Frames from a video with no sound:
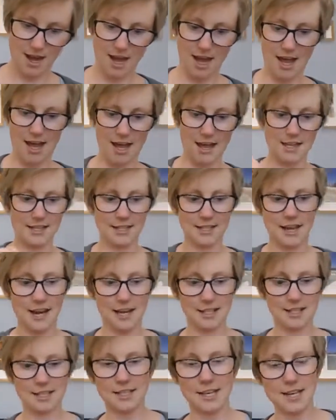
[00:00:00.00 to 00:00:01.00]
and
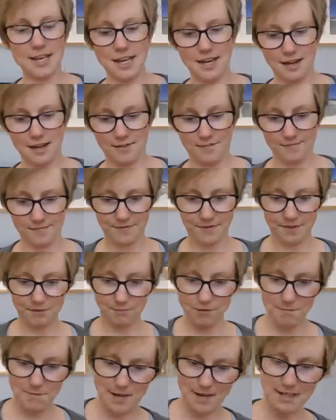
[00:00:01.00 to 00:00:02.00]
start sticking,
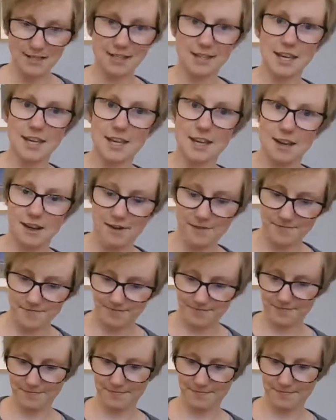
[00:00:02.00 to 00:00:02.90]
ripping and sticking.